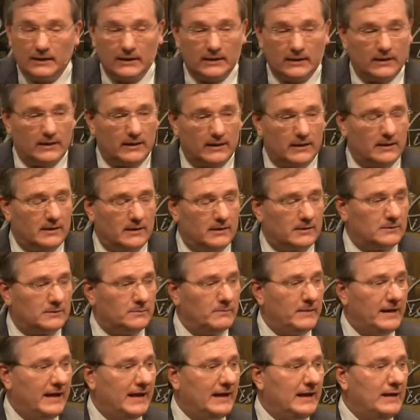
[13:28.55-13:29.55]
Oh,
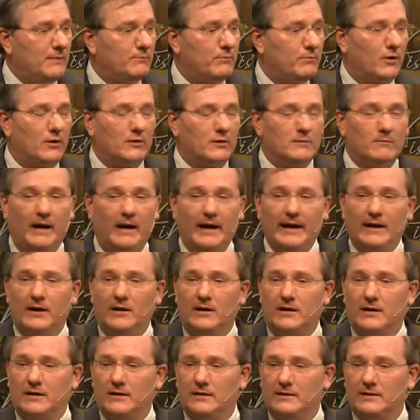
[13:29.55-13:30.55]
man, he broke my
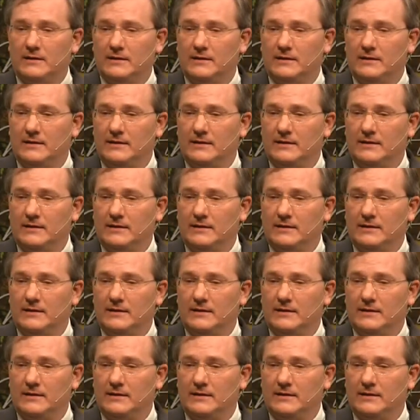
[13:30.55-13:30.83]
heart.